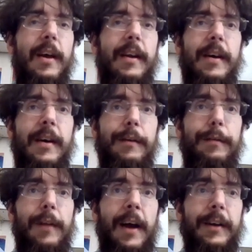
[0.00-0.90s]
the
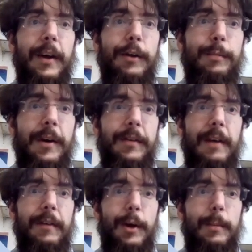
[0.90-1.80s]
Flying Dutchman as
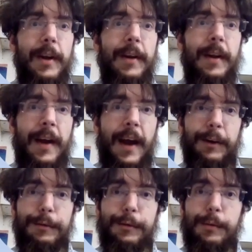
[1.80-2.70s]
having committed an act
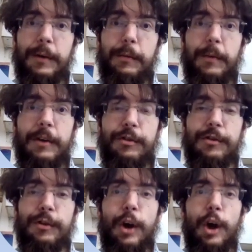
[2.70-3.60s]
of
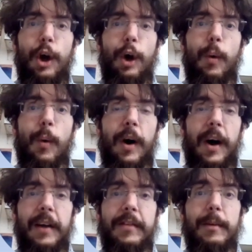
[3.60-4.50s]
transgression or
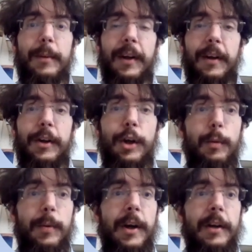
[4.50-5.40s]
exhibited
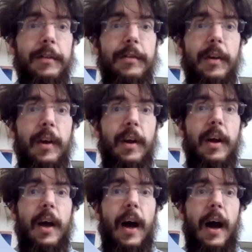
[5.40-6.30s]
hubris.
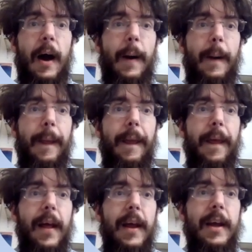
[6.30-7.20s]

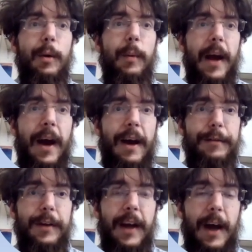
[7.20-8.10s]
Here we have
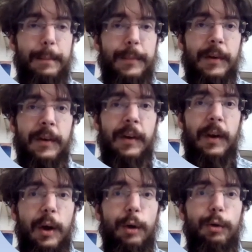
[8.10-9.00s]
the captain
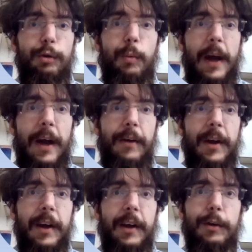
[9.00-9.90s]

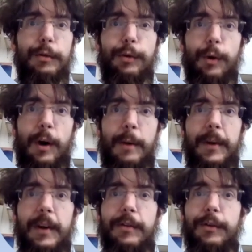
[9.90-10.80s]
swearing at the storm,
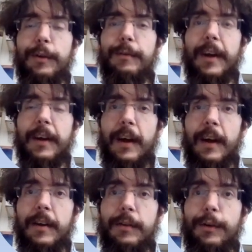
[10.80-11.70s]
and he's
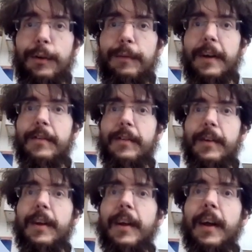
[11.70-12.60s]
convinced that
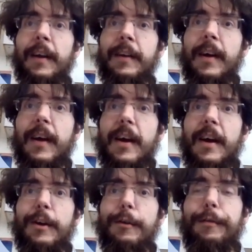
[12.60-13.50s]
he can
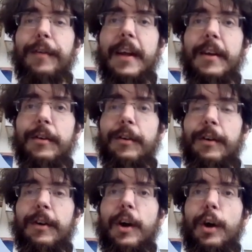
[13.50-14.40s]
defeat
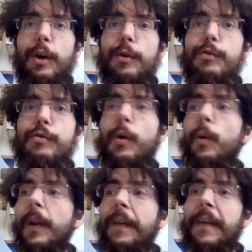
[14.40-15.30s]
or
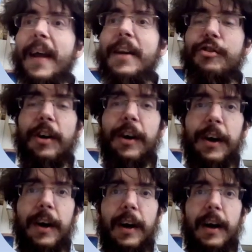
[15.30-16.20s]
control
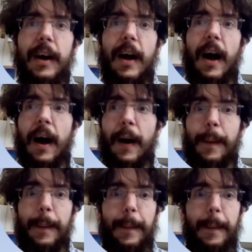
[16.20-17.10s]
nature.
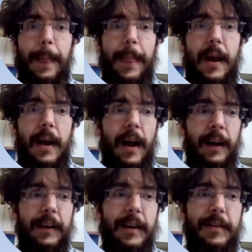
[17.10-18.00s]

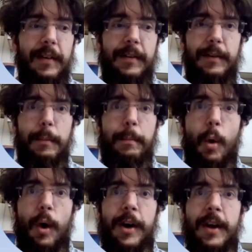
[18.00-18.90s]
And this is
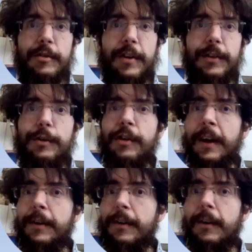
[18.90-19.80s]
more than just a
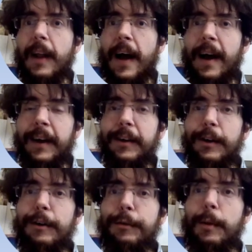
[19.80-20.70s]
general act
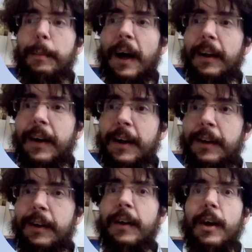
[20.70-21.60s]
of rebellion